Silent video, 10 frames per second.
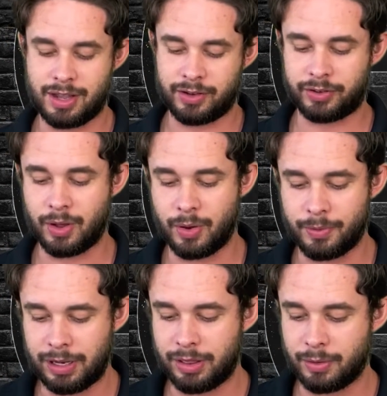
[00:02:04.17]
So
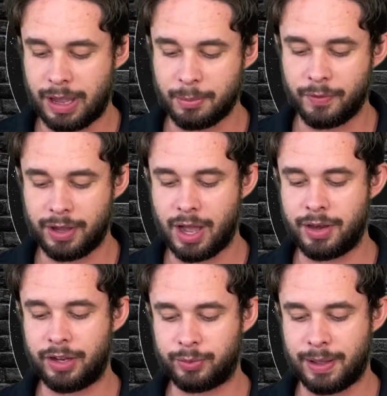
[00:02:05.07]
either way, moving on.
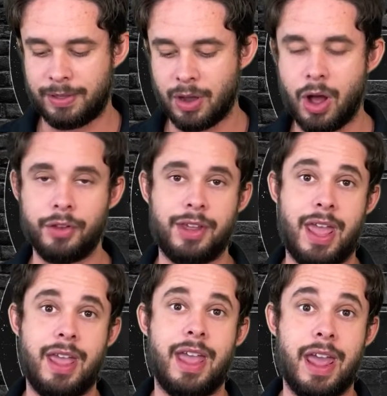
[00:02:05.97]
Next, we have the
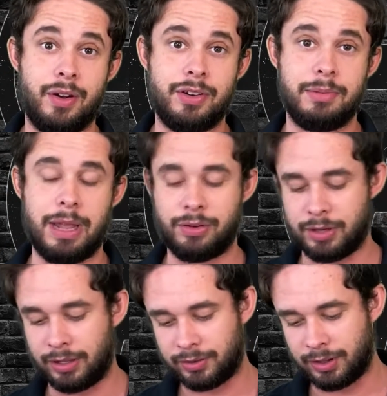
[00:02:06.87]
all-day energy
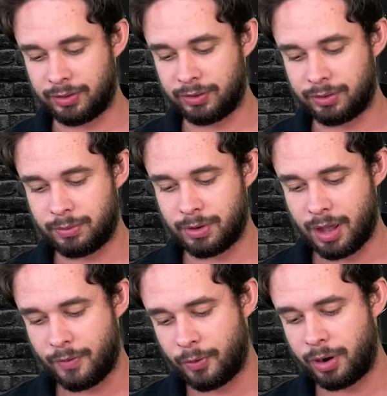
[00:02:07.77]
matrix. This is
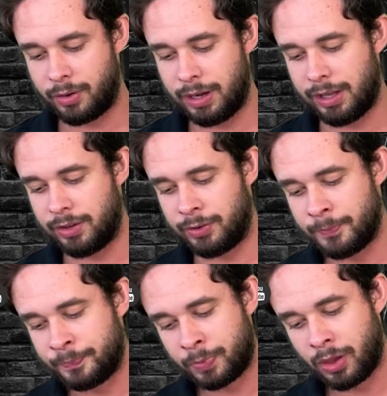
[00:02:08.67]
4 ingredients.
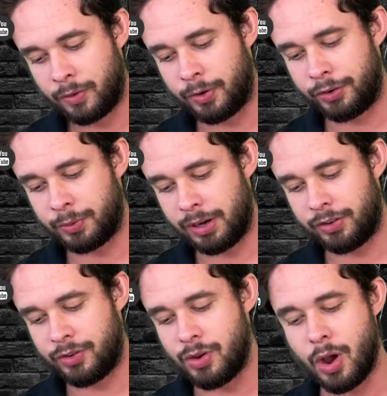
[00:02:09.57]
First one
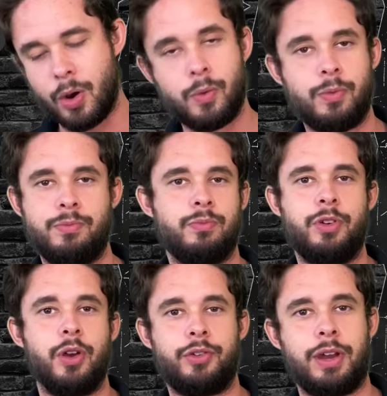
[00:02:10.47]
is we're
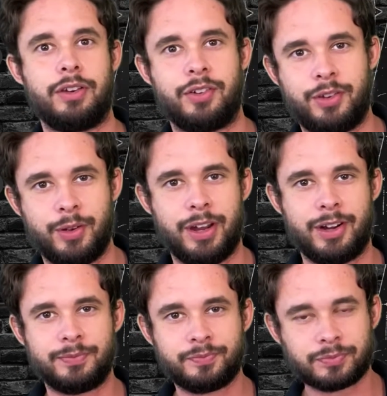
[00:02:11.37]
no strangers to here.